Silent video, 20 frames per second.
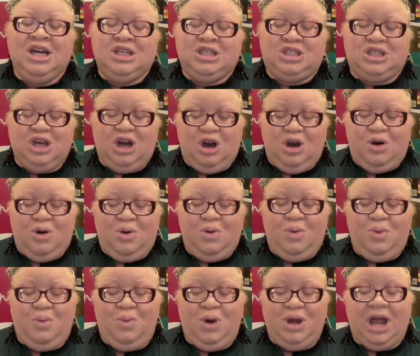
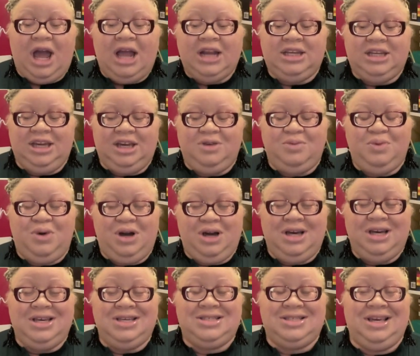So what I did
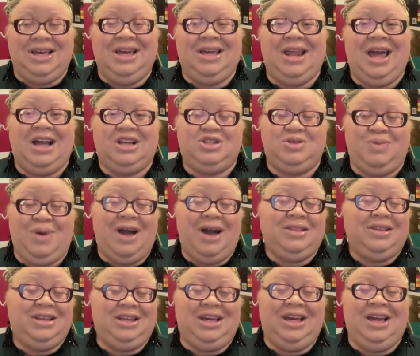was, in
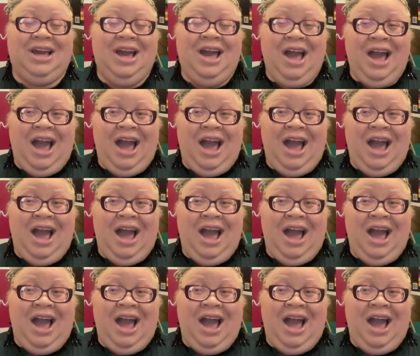actuality,